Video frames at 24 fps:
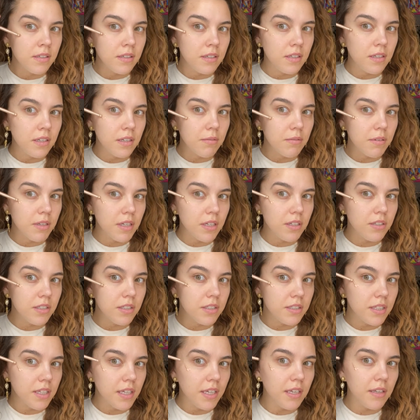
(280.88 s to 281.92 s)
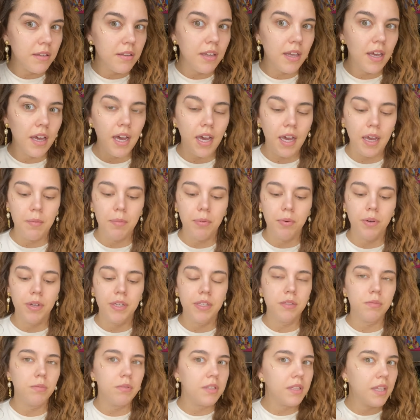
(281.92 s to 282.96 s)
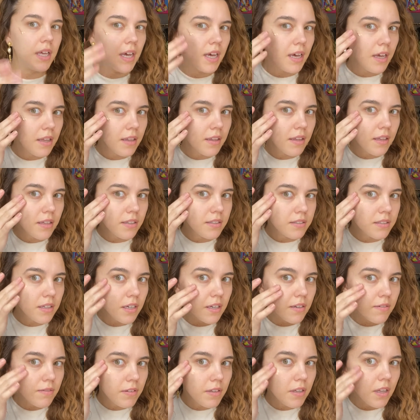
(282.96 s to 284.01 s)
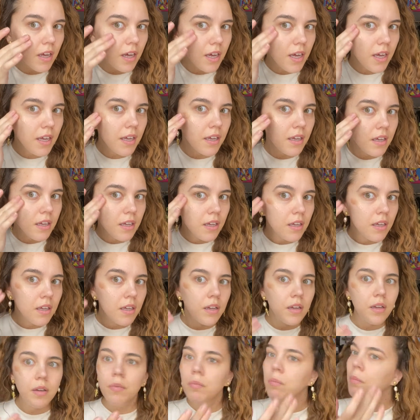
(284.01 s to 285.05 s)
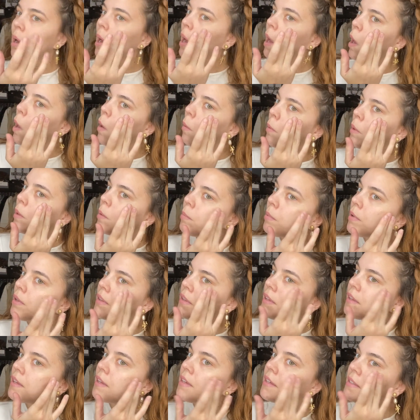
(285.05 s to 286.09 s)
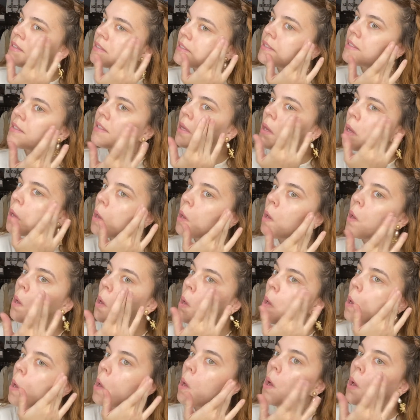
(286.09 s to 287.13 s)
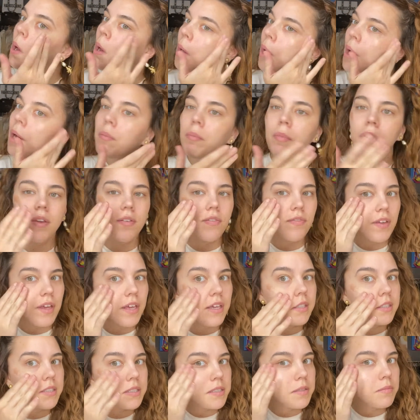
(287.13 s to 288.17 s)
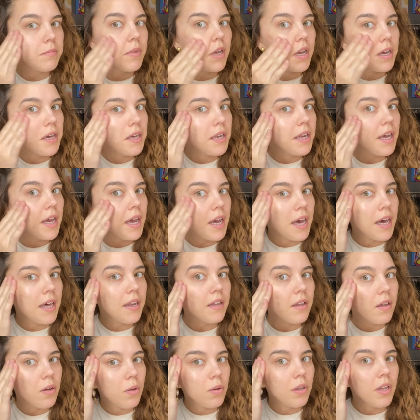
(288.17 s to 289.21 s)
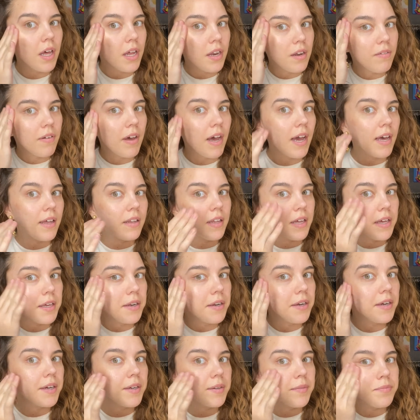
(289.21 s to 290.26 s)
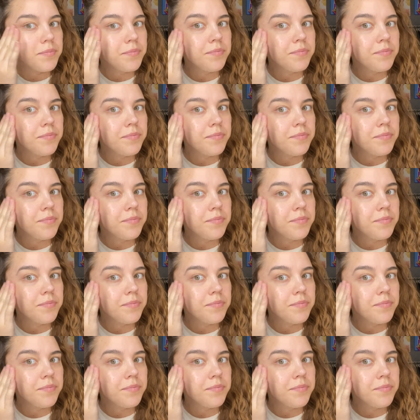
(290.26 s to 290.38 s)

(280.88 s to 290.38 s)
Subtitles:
And I'm gonna just hit the high points with that. That's kind of a lot, but I'm gonna put this on my face because I'm not gonna add a whole lot of highlighter